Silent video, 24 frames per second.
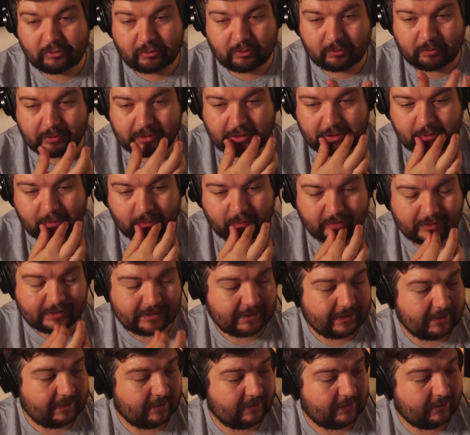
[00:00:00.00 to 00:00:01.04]

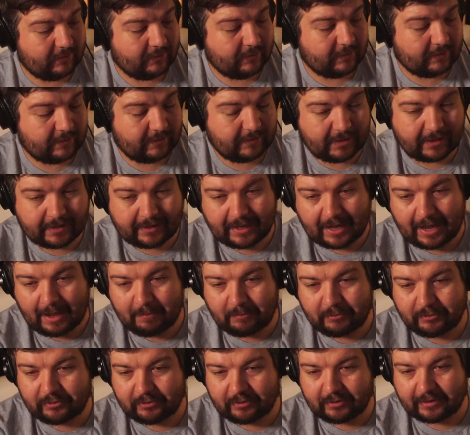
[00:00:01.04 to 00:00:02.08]
priority. You just set the
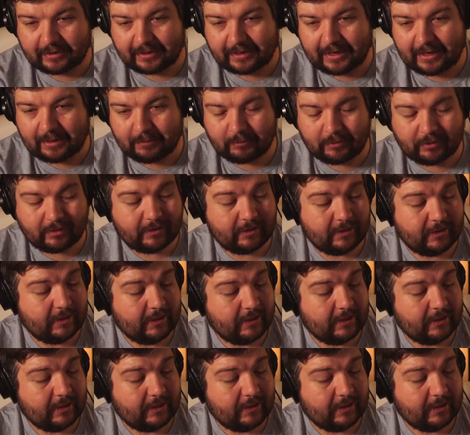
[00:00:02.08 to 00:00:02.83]
aperture on the camera